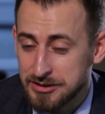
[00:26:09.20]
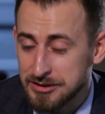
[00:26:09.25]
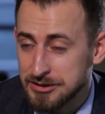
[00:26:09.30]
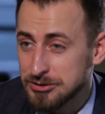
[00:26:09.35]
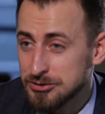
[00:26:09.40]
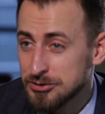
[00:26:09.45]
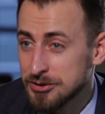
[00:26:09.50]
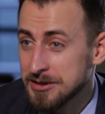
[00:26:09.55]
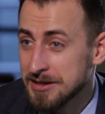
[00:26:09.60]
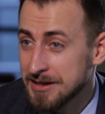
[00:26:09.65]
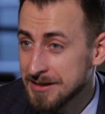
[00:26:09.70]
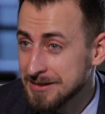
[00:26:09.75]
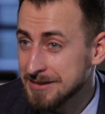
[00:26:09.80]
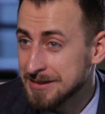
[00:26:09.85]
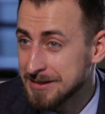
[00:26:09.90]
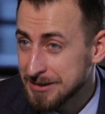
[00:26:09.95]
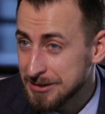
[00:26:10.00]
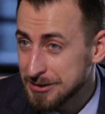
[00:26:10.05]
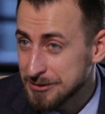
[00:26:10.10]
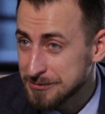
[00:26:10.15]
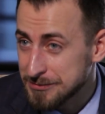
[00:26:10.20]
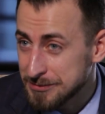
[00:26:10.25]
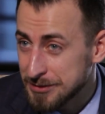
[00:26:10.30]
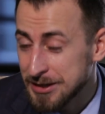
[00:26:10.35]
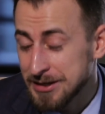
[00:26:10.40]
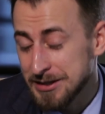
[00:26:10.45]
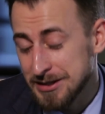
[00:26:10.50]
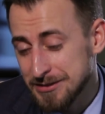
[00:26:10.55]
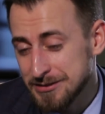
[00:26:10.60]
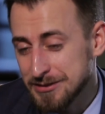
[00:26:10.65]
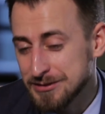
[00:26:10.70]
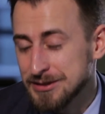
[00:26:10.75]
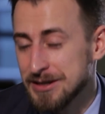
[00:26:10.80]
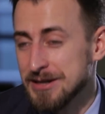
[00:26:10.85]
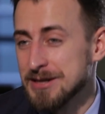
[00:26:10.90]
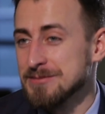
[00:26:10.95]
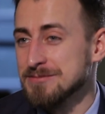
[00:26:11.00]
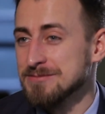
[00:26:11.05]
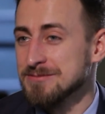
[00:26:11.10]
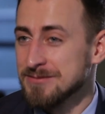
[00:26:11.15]
see you again in Kiev any other
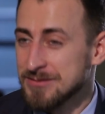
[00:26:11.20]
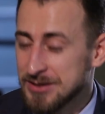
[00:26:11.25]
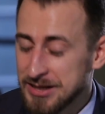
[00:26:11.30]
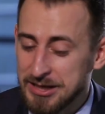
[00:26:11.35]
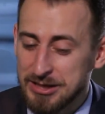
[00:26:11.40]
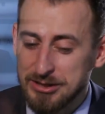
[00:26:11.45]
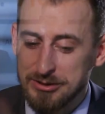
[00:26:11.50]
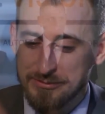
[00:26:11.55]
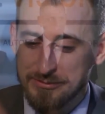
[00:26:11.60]
time. Thank